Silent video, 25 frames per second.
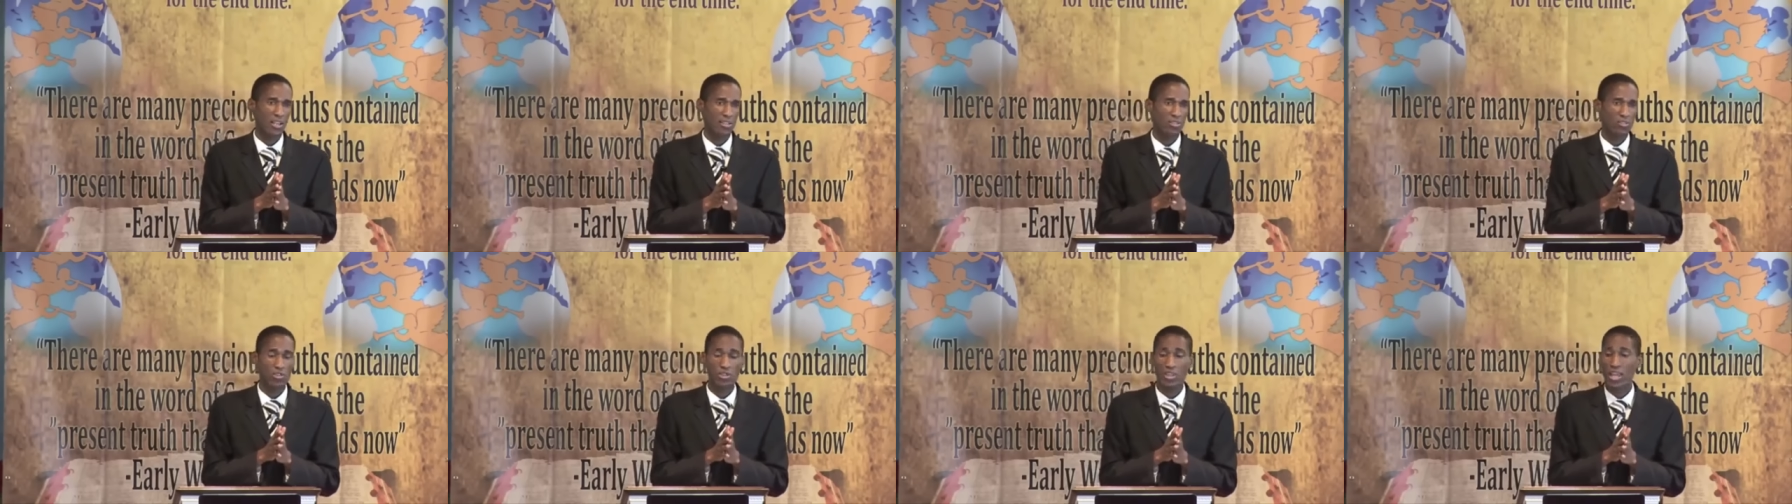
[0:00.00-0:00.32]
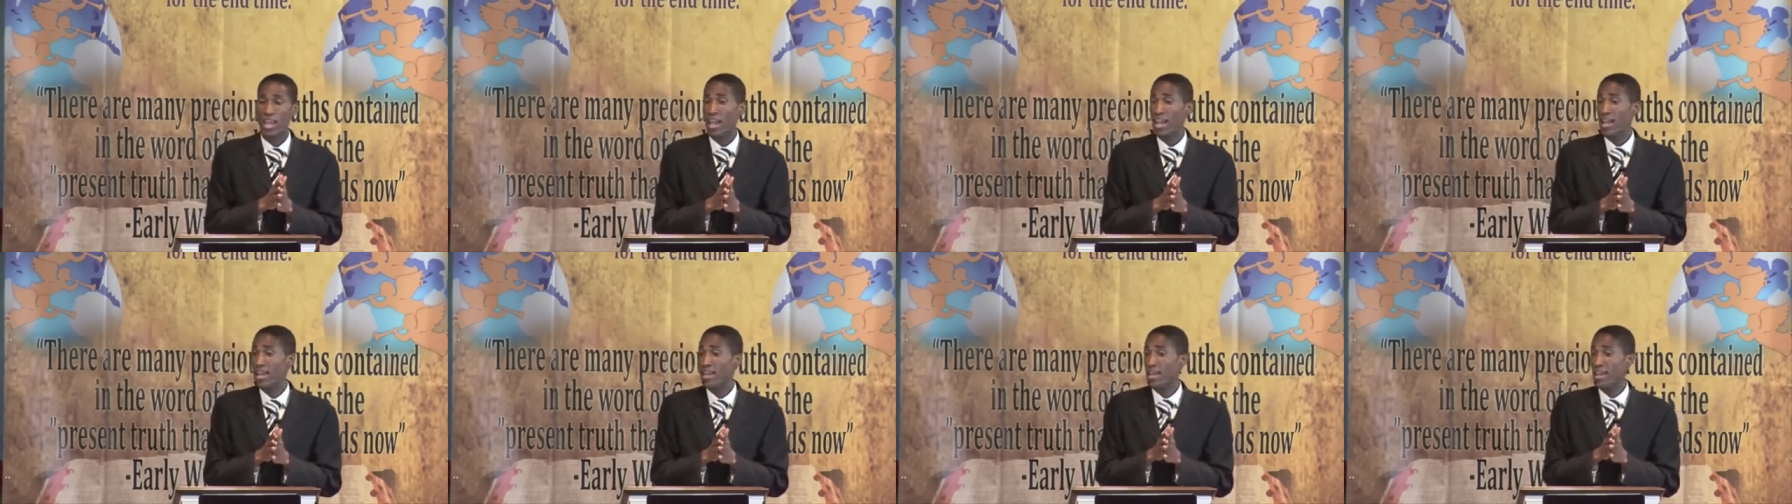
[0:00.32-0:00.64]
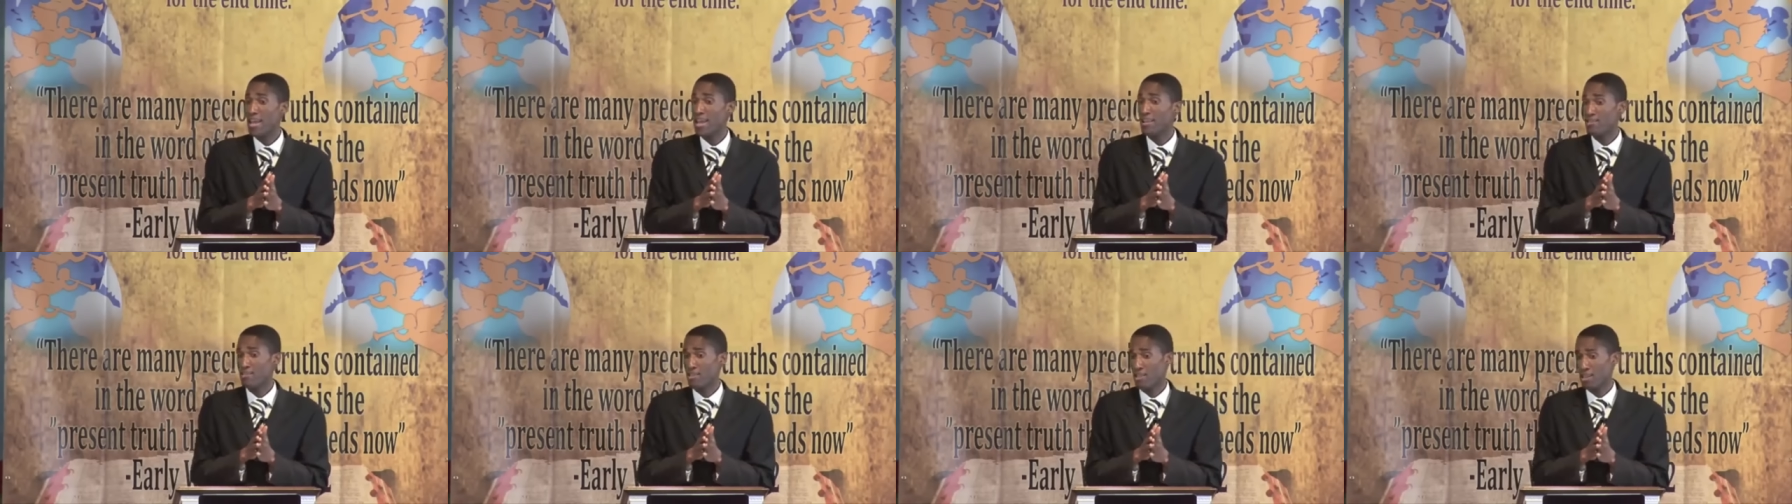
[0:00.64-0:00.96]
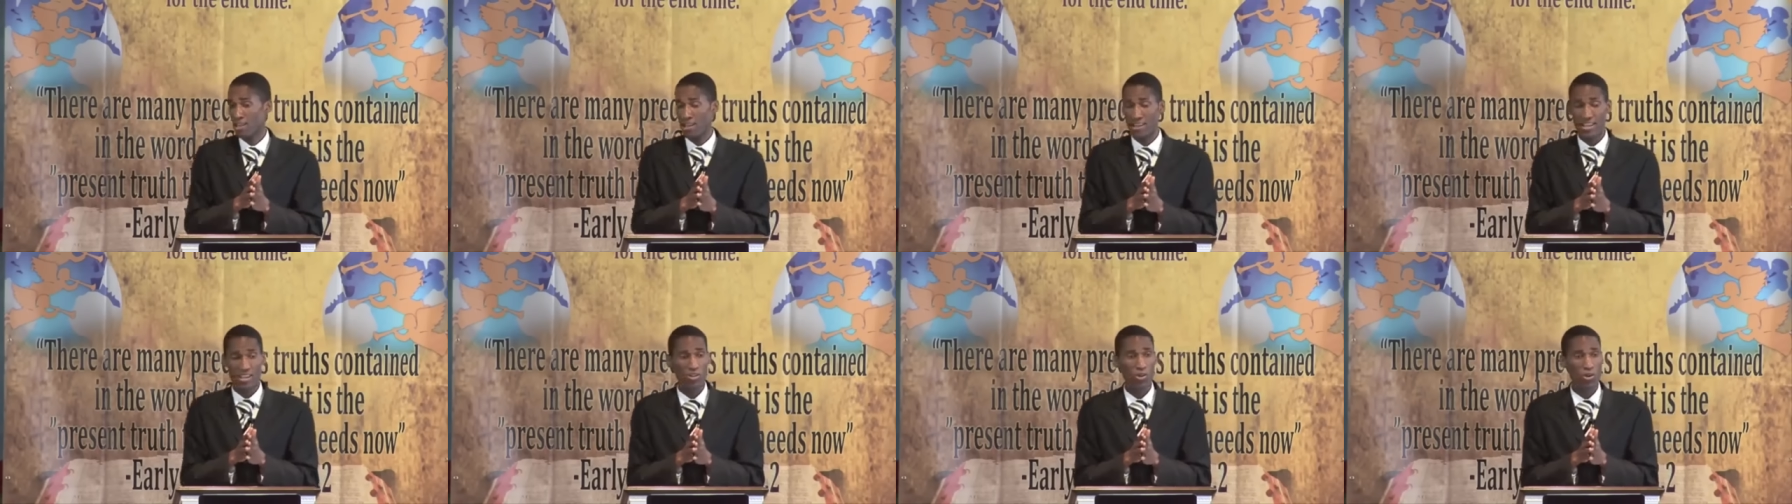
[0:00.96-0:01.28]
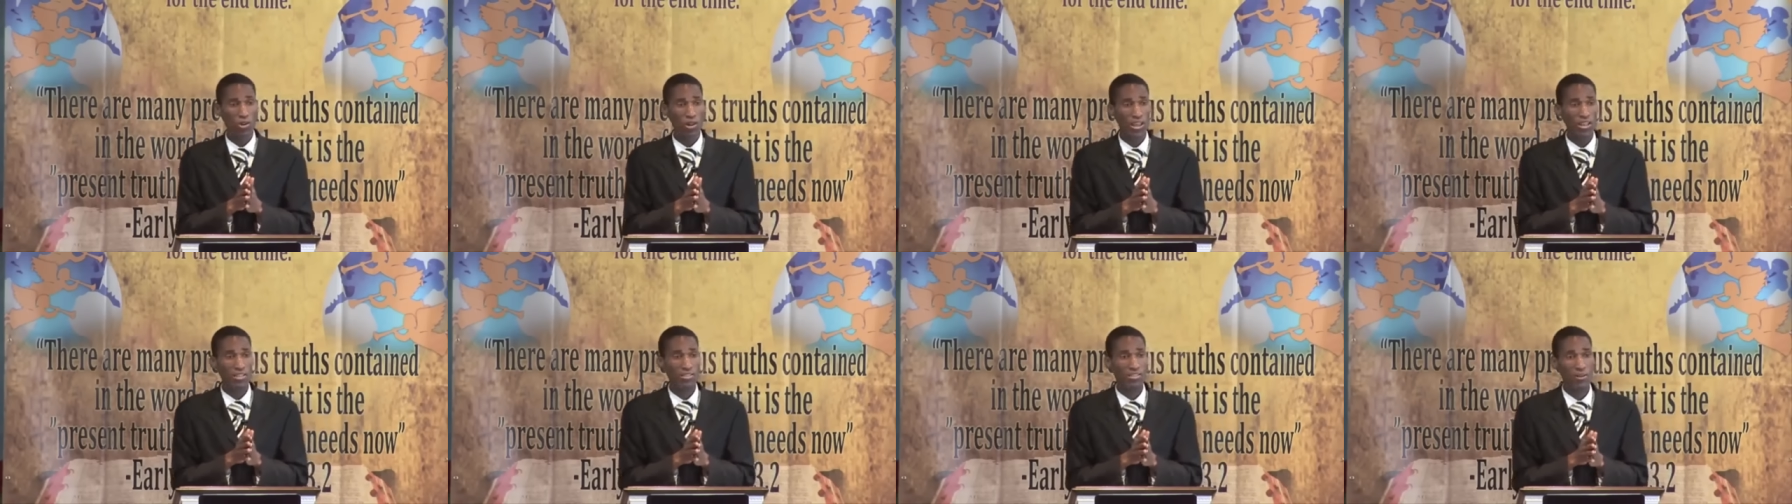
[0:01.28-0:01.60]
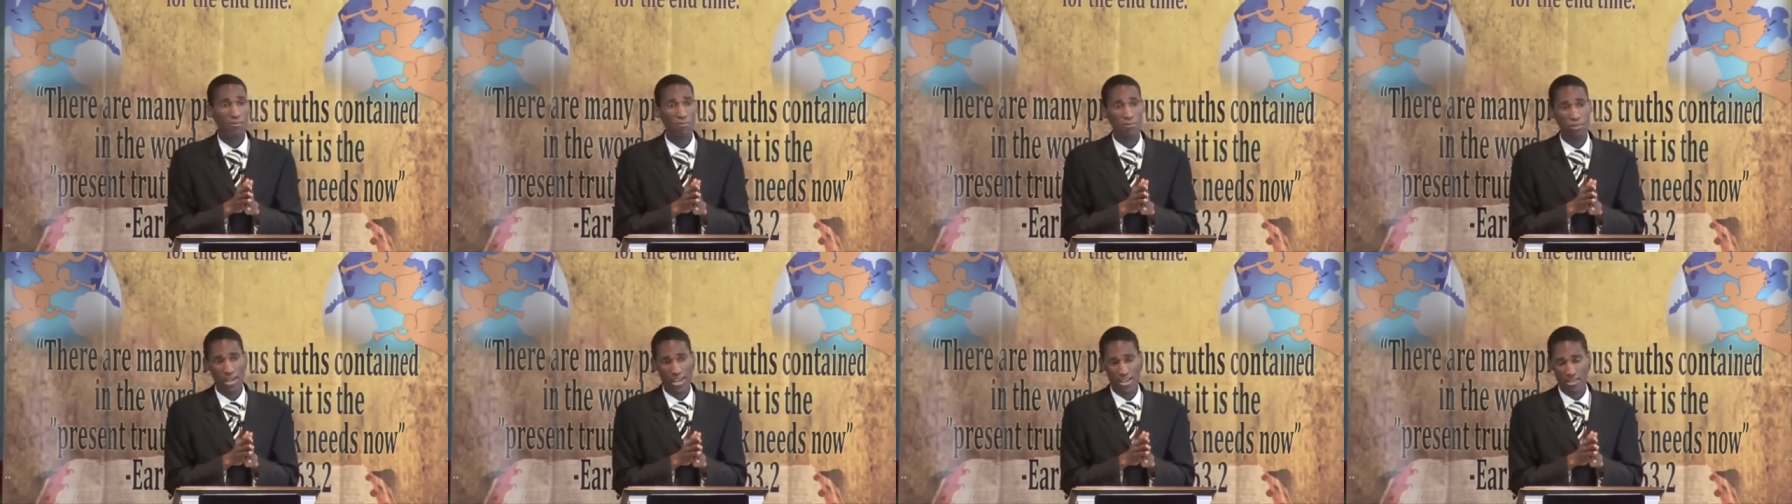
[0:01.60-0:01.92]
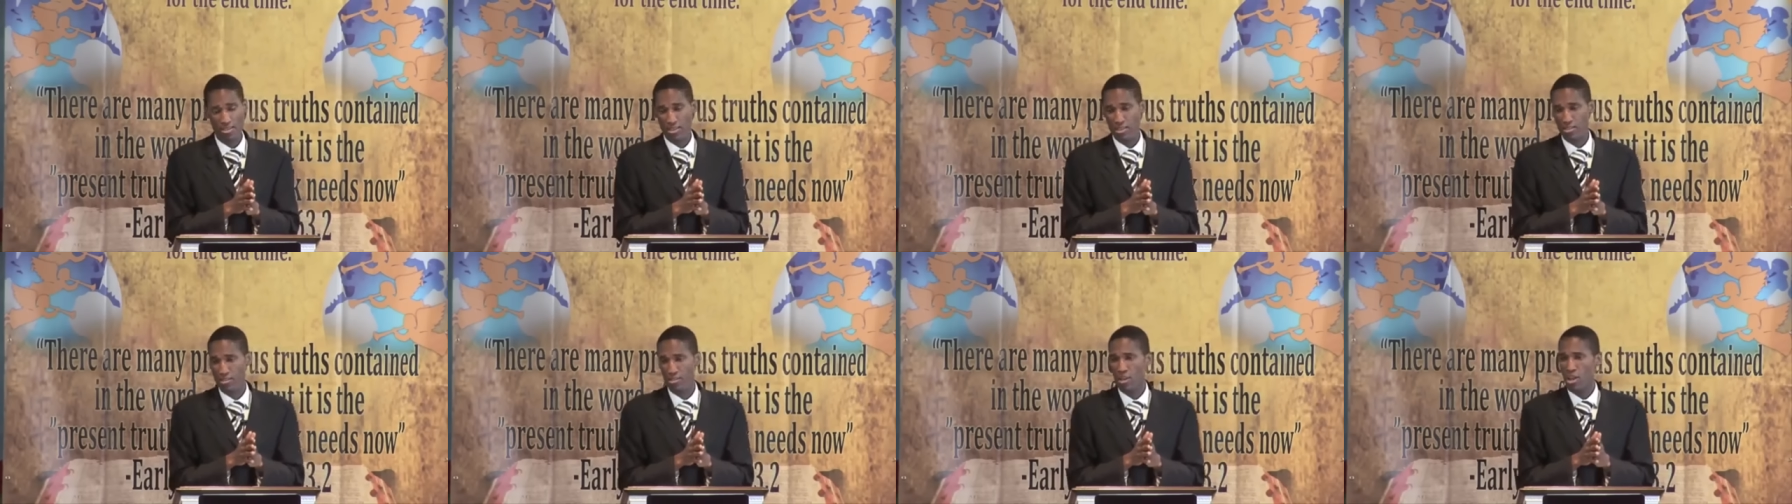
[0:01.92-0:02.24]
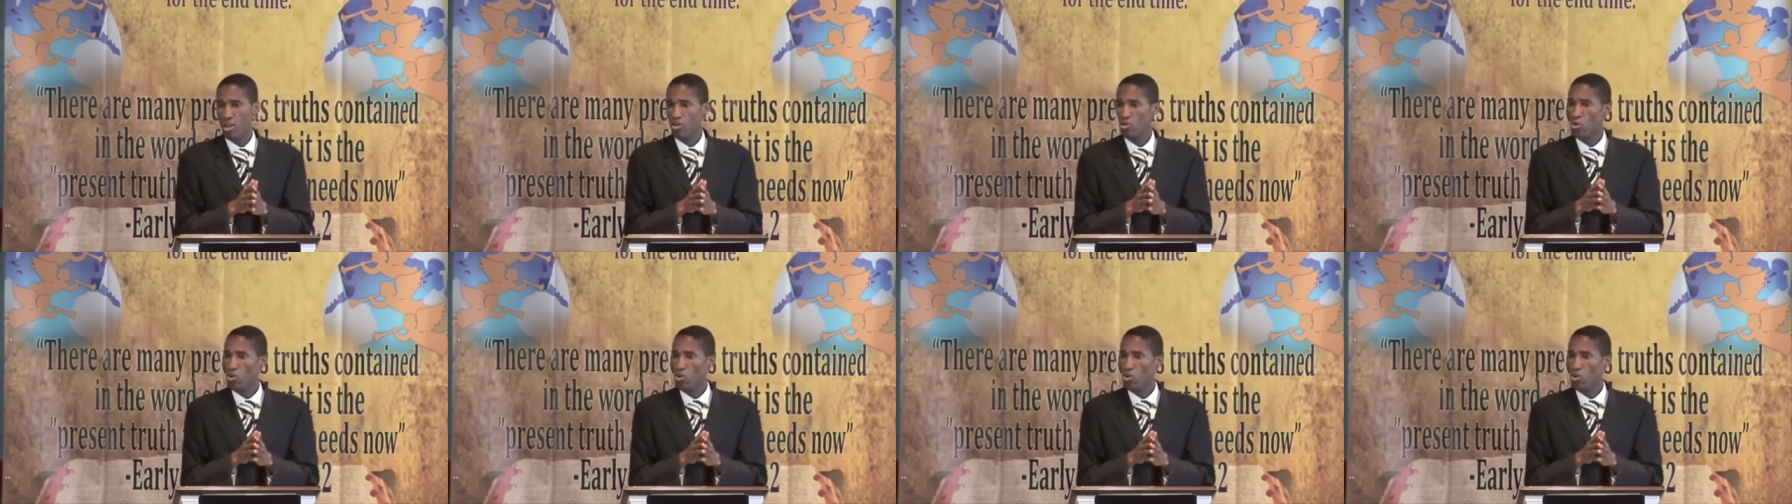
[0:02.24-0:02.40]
Today, it's illegal in some places